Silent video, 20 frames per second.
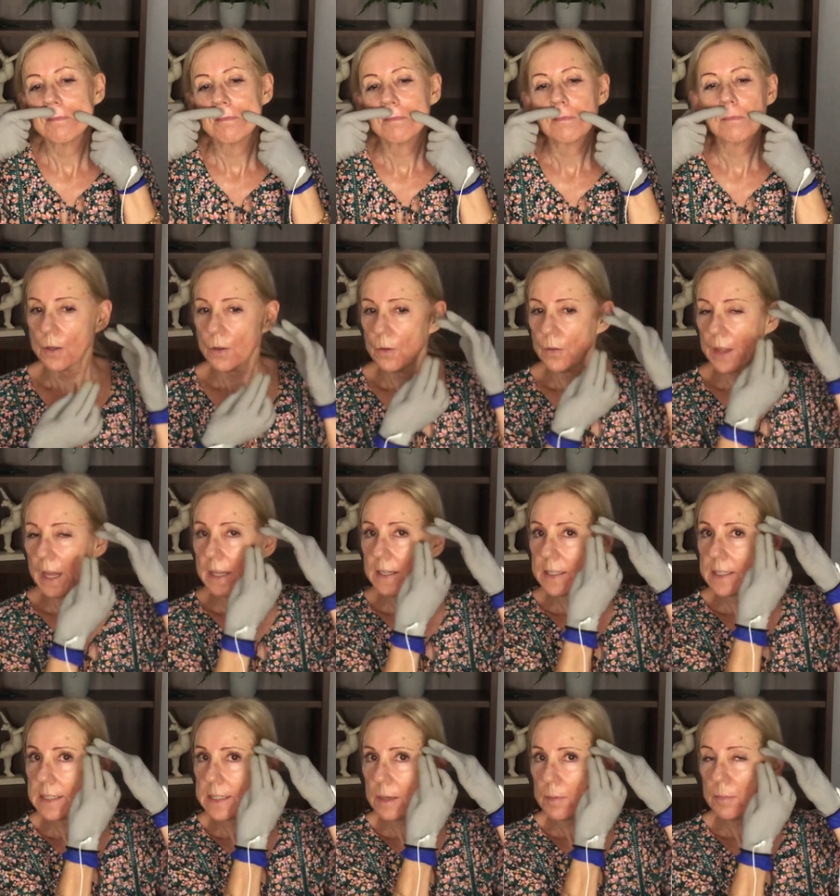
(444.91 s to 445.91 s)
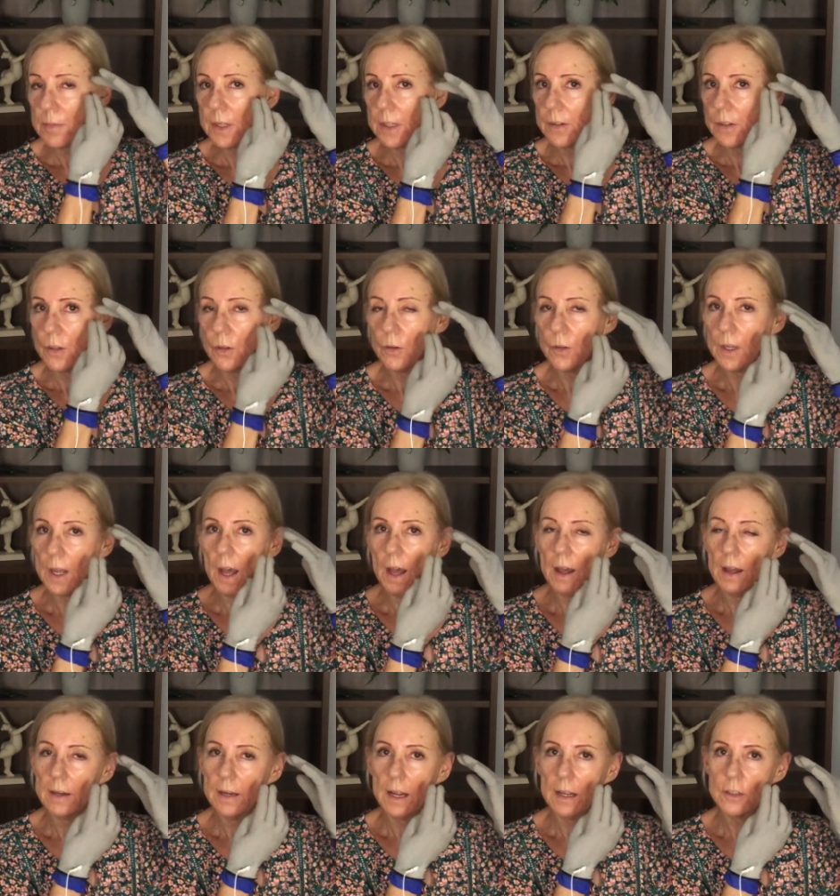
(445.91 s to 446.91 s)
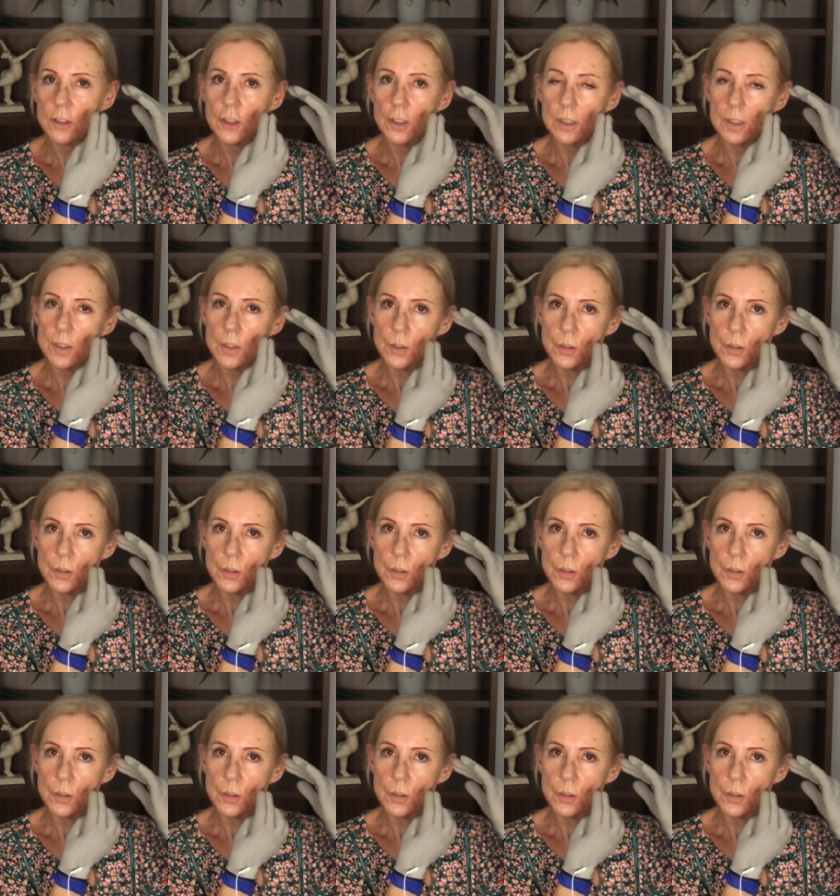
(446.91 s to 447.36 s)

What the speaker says: So that's something that you can't actually